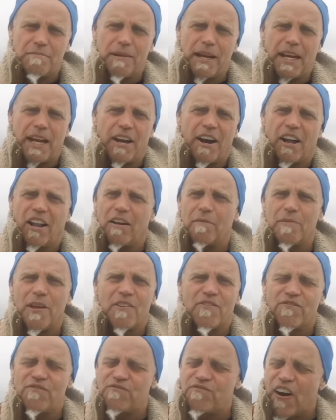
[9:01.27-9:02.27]
media, all of them, they're
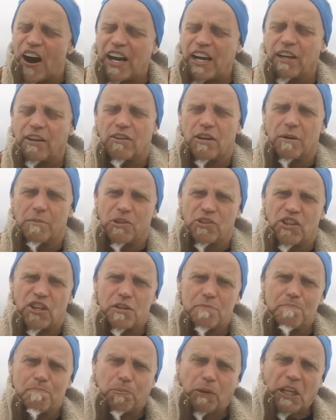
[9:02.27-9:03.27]
fucking criminals.
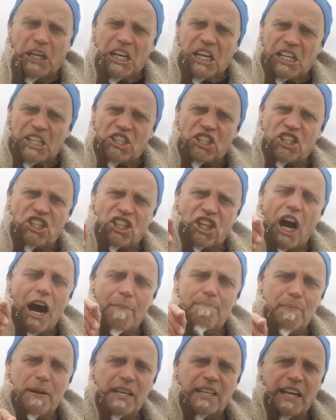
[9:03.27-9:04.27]
And please
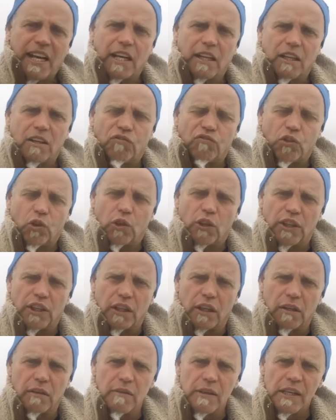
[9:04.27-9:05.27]
stop in
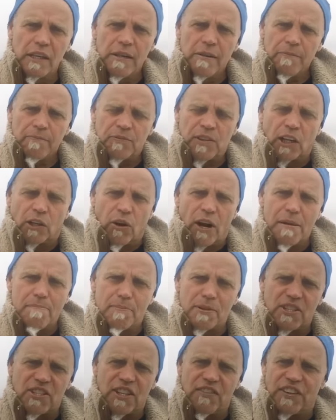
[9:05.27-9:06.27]
California. The great
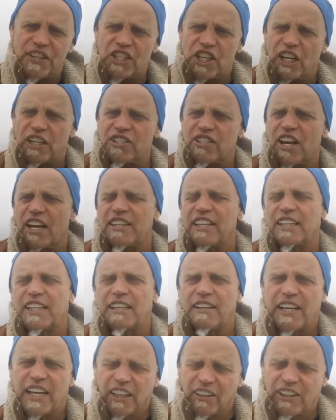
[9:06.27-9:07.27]
Pacific genocide, the
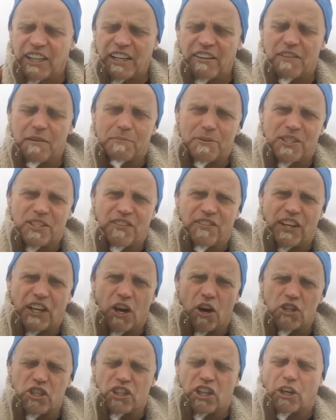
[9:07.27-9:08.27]
killing of the Pacific
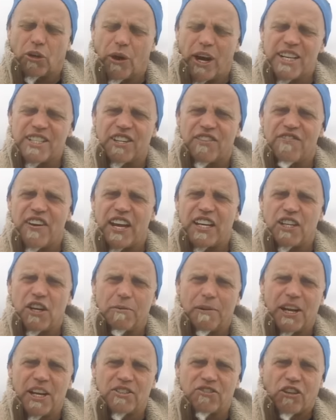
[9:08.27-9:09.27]
Ocean, the greatest event in
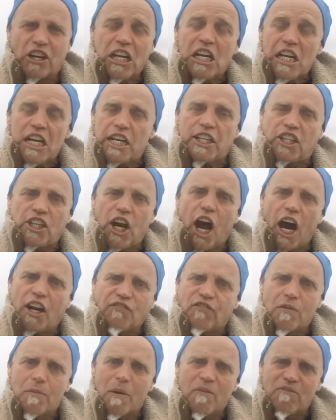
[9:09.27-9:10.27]
human history. It's not
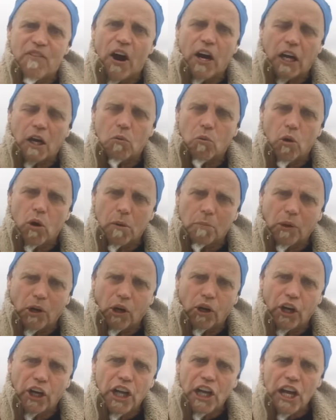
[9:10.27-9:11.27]
from a fucking warm
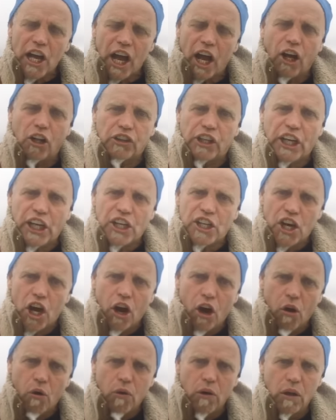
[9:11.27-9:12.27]
current. El
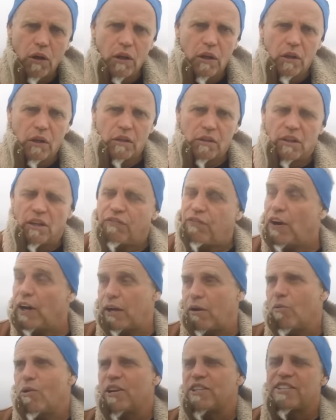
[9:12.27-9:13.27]
Nino. The
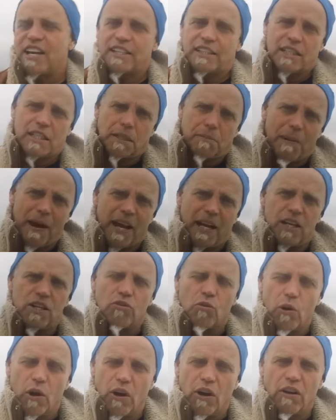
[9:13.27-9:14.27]
fuck, what is that, the
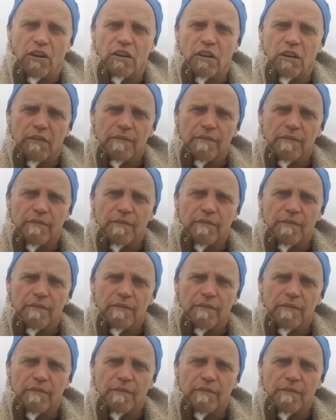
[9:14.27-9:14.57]
Spanish word?